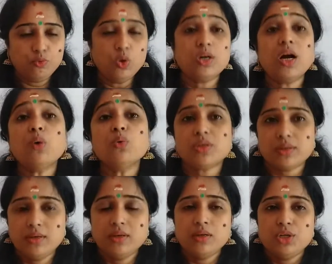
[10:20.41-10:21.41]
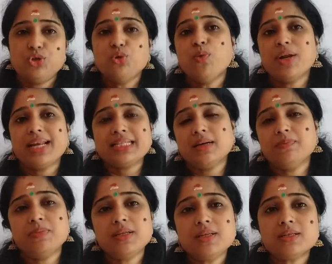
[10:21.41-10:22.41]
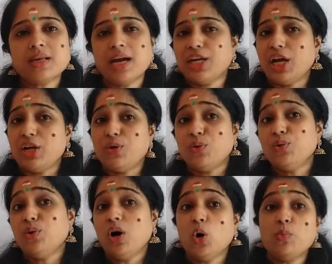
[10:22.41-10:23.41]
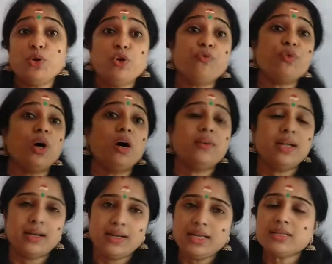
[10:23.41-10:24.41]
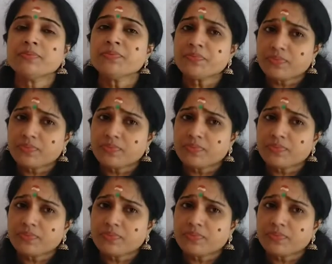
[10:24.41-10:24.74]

workout 2 more examples. I don't know how many of you have done it.